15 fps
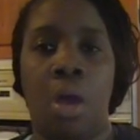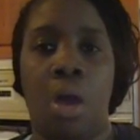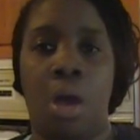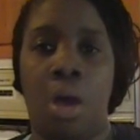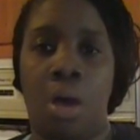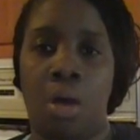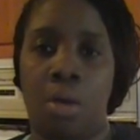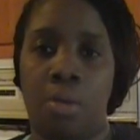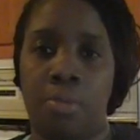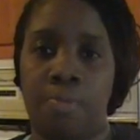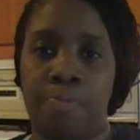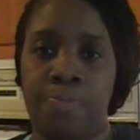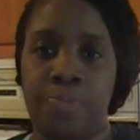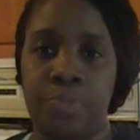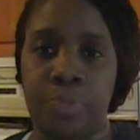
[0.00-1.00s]

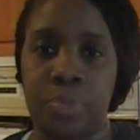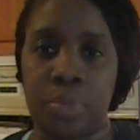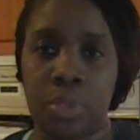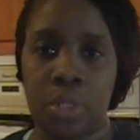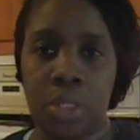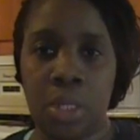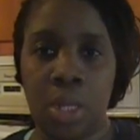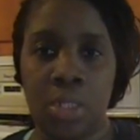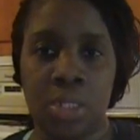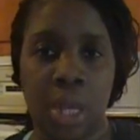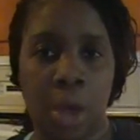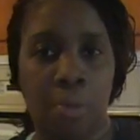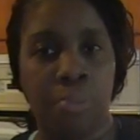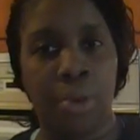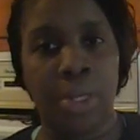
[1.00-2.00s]
to
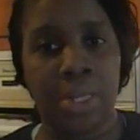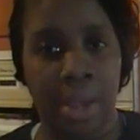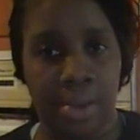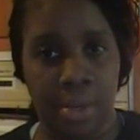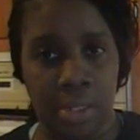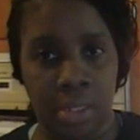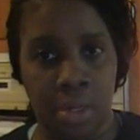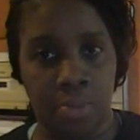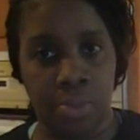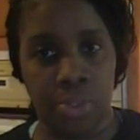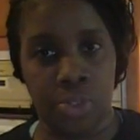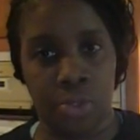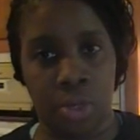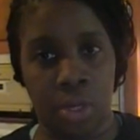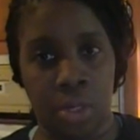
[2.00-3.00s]
help bring down the
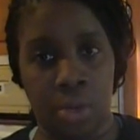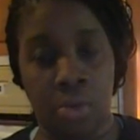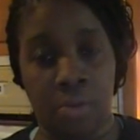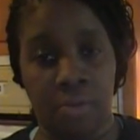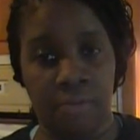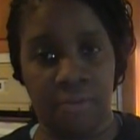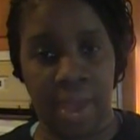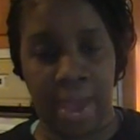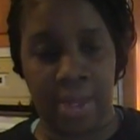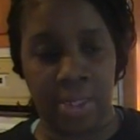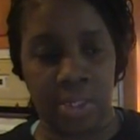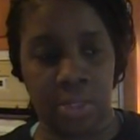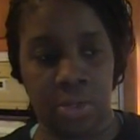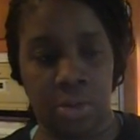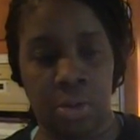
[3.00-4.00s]
temperature a little
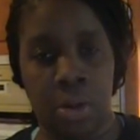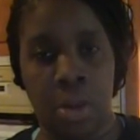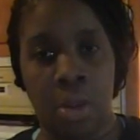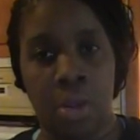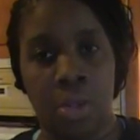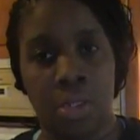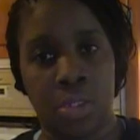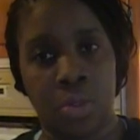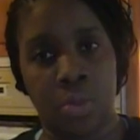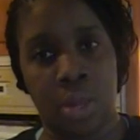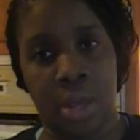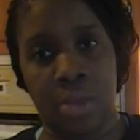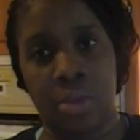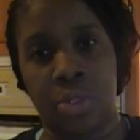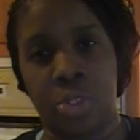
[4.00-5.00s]
faster so
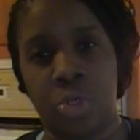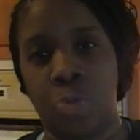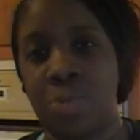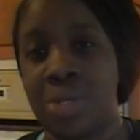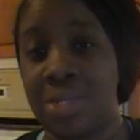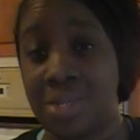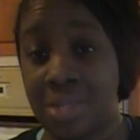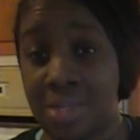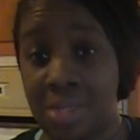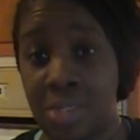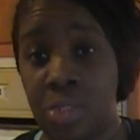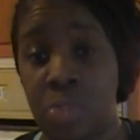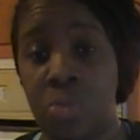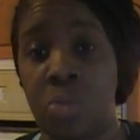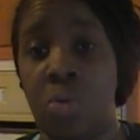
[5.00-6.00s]
that your soap doesn't
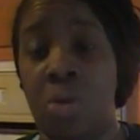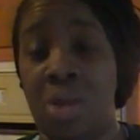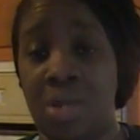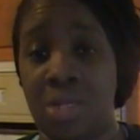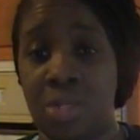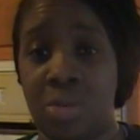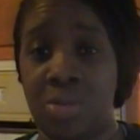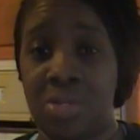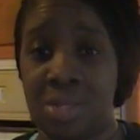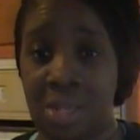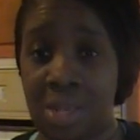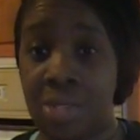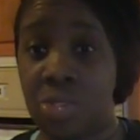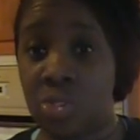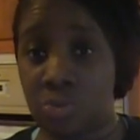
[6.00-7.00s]
sit too long and start to
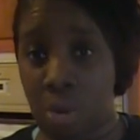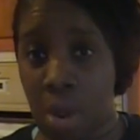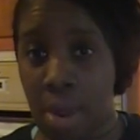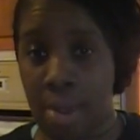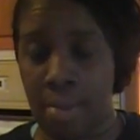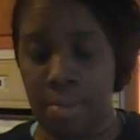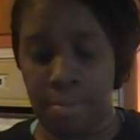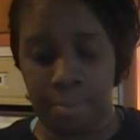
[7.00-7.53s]
get dry.